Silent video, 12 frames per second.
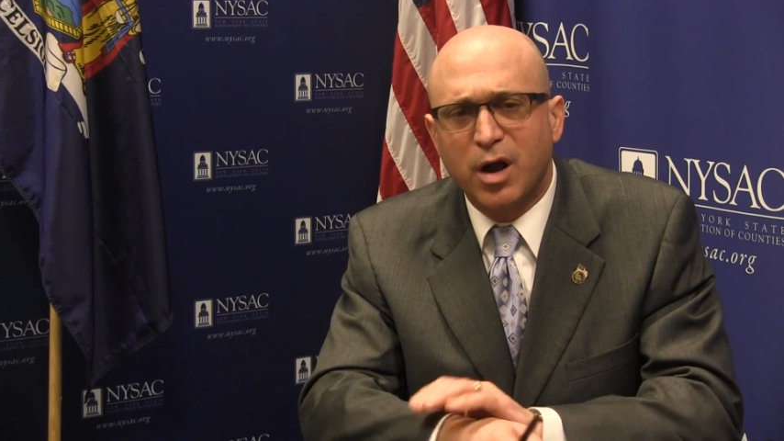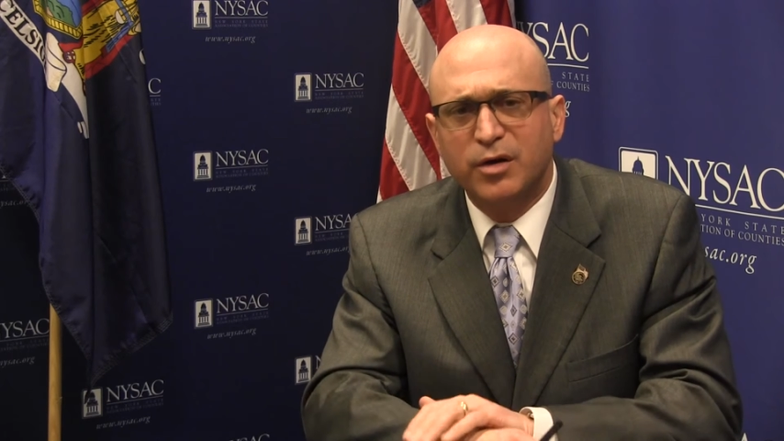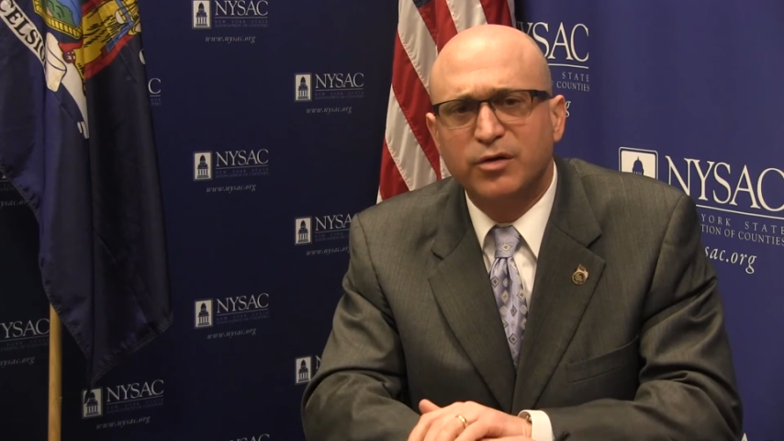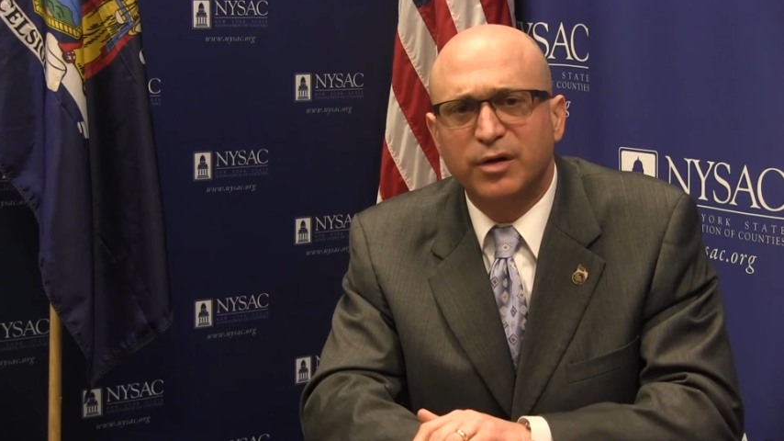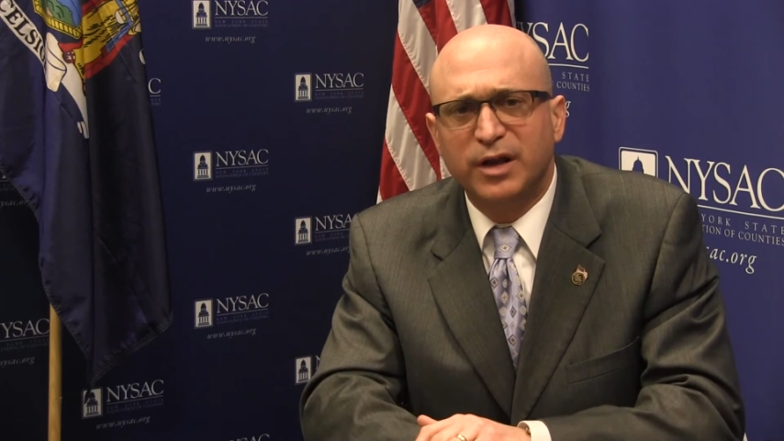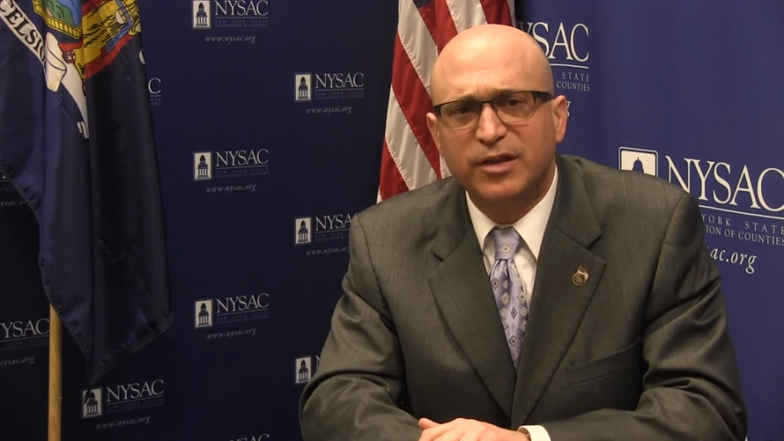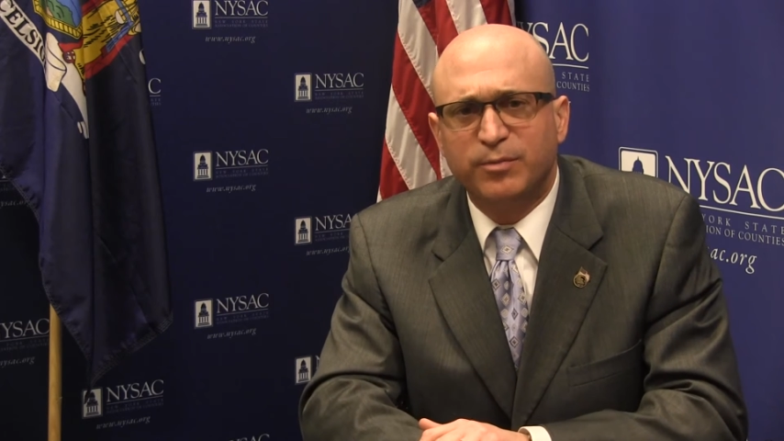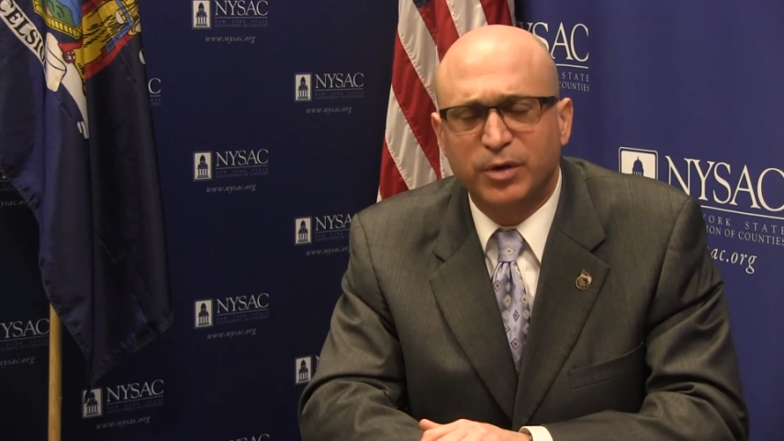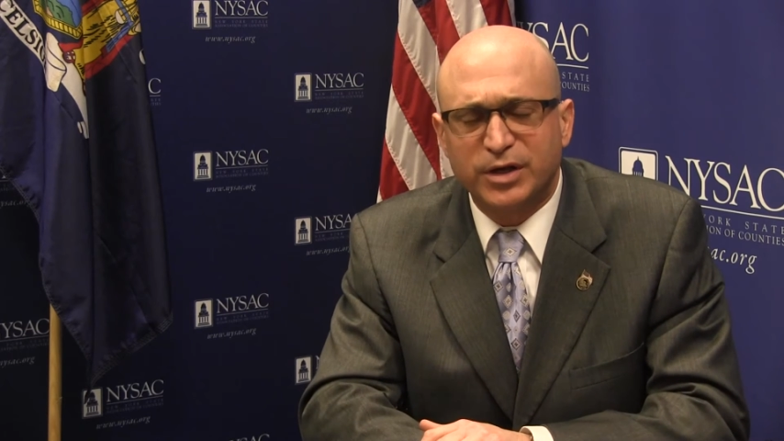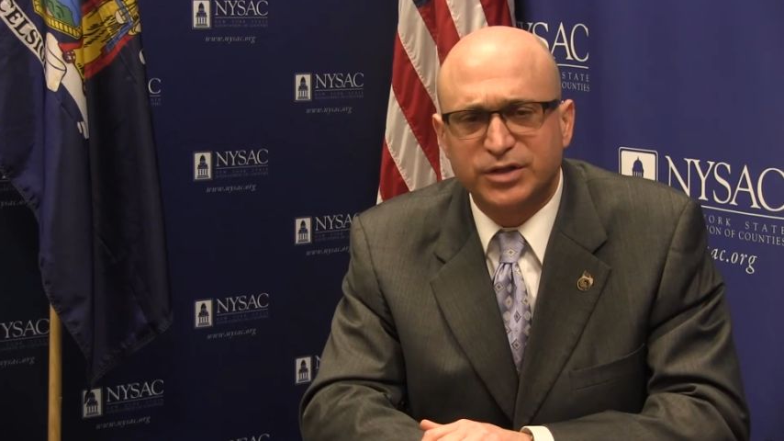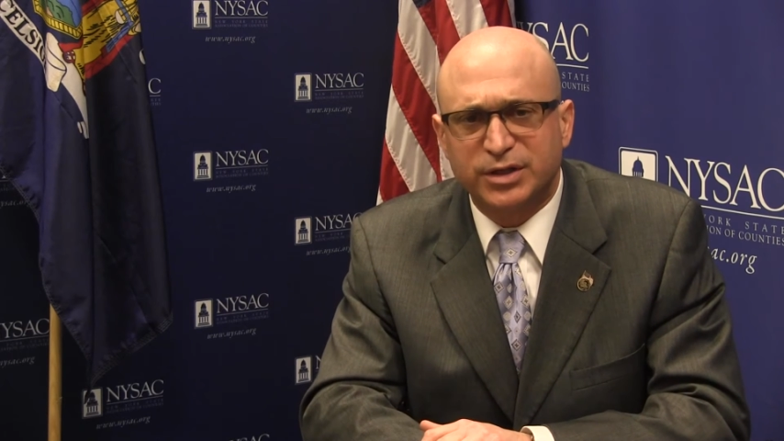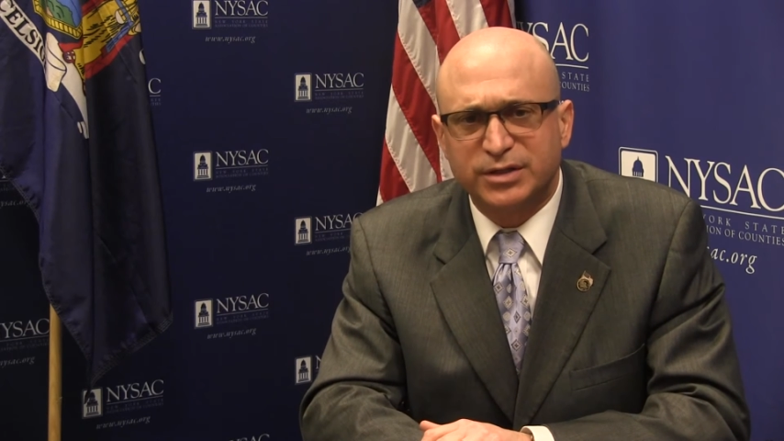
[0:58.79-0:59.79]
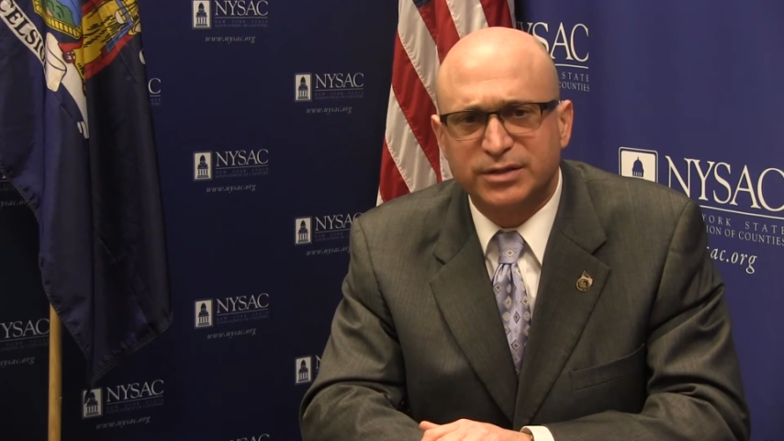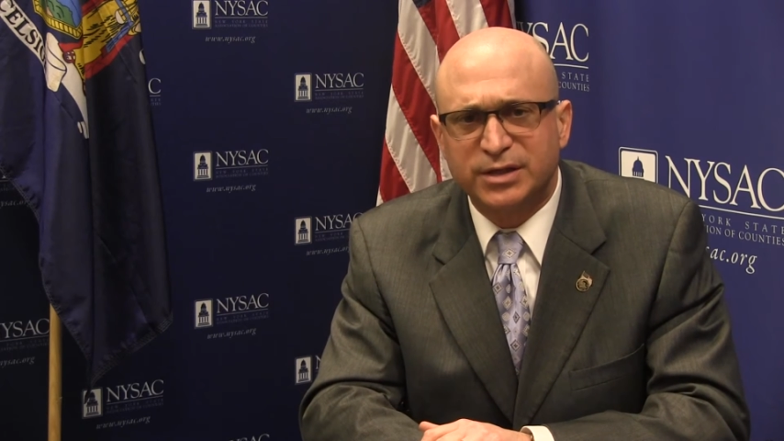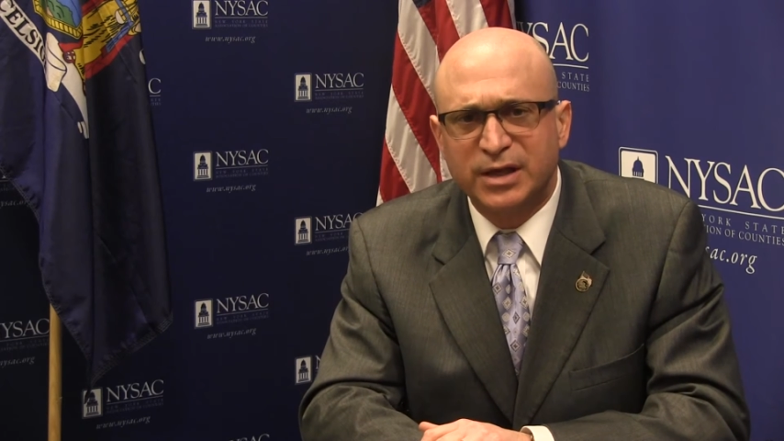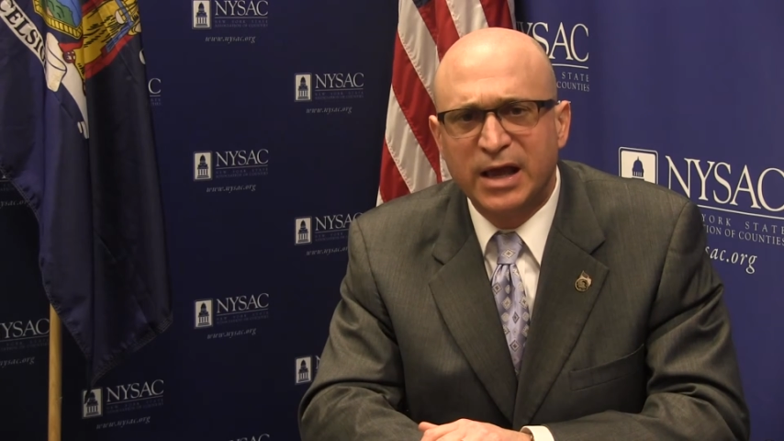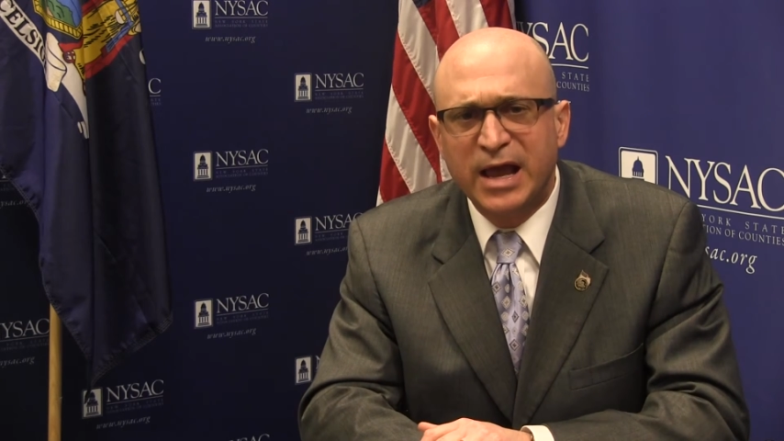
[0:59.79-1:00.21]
underneath bridges,